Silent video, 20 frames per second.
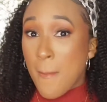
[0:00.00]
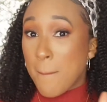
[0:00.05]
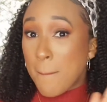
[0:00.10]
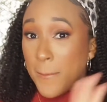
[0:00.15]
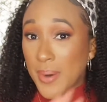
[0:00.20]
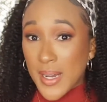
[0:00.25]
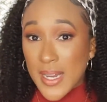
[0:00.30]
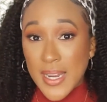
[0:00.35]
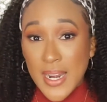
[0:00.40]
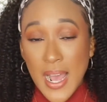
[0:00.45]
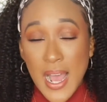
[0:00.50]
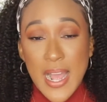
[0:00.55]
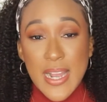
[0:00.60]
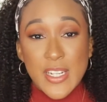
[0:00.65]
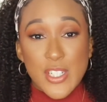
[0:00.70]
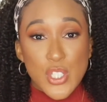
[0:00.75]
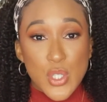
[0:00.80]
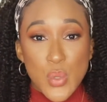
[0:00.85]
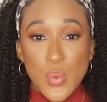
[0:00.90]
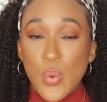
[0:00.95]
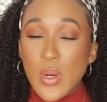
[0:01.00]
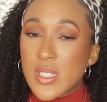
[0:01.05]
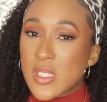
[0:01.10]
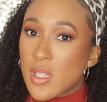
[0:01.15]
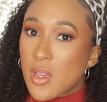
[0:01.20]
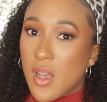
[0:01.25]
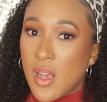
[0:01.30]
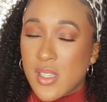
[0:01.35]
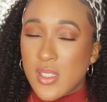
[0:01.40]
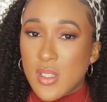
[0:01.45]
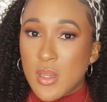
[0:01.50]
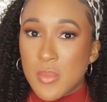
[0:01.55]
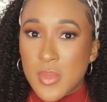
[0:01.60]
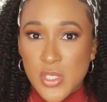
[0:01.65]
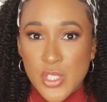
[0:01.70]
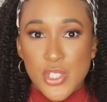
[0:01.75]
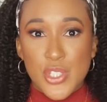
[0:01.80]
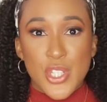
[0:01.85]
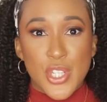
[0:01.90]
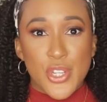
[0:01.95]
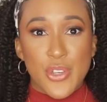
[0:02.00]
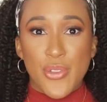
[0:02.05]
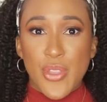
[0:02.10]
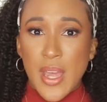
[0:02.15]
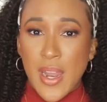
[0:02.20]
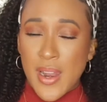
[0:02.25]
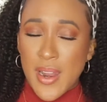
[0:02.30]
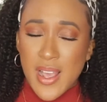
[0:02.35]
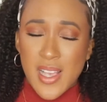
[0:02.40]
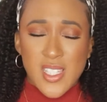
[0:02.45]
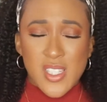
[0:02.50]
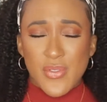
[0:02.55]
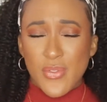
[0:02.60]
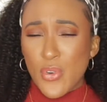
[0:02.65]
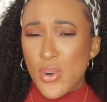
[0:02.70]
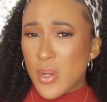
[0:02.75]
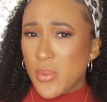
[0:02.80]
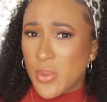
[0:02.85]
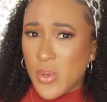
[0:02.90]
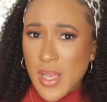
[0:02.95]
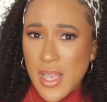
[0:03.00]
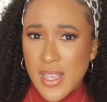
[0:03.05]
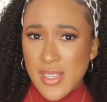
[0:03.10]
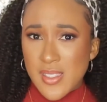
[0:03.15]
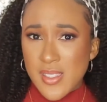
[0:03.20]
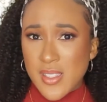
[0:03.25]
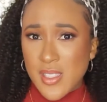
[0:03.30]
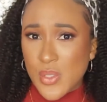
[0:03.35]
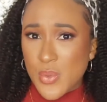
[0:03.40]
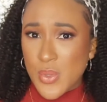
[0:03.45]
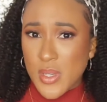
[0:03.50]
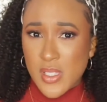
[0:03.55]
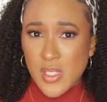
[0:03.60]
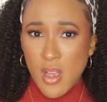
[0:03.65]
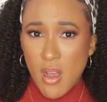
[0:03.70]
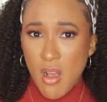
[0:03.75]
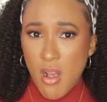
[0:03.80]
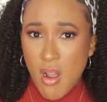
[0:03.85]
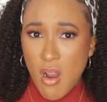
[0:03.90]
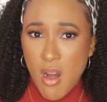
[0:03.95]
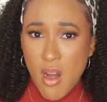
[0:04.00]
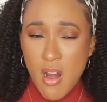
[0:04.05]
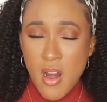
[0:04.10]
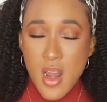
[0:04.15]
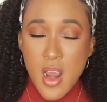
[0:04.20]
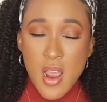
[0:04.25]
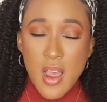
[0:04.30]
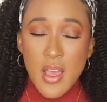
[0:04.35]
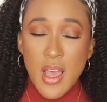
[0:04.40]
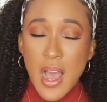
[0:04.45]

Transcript: But I do want to also mention to you that as affordable as these wigs are,